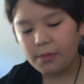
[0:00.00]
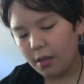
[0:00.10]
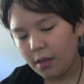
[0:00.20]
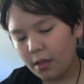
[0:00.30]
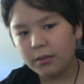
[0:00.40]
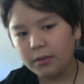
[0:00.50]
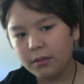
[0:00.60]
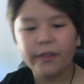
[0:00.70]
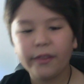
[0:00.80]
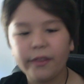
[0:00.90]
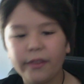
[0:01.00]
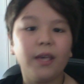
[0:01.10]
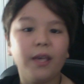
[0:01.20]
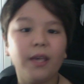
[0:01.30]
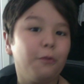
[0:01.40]
So thanks
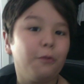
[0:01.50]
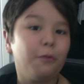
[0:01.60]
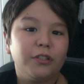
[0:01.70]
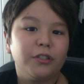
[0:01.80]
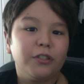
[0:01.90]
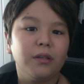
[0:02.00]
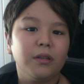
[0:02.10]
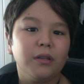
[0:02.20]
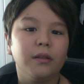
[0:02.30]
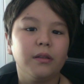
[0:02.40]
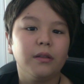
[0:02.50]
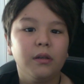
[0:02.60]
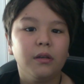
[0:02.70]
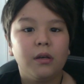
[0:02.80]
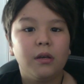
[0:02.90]
for watching and
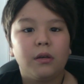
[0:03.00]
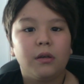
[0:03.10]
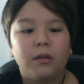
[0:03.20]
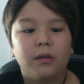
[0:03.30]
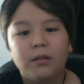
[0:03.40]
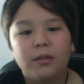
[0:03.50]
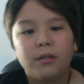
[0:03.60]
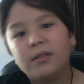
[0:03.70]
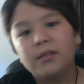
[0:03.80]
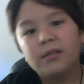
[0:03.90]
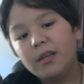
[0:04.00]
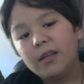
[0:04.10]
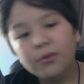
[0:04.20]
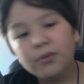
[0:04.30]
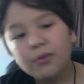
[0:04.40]
stay
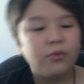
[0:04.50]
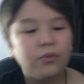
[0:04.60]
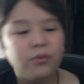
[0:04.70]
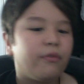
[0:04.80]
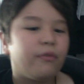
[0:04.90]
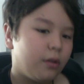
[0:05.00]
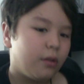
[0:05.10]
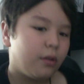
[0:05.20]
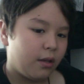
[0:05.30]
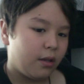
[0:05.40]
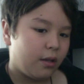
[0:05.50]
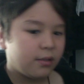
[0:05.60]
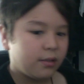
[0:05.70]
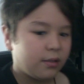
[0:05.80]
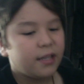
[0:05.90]
tuned for the
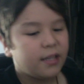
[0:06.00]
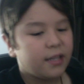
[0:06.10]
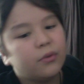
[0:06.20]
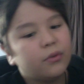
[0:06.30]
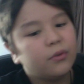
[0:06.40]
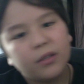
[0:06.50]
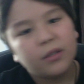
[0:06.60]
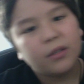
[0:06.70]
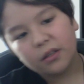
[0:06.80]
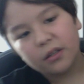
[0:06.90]
stay tuned for the second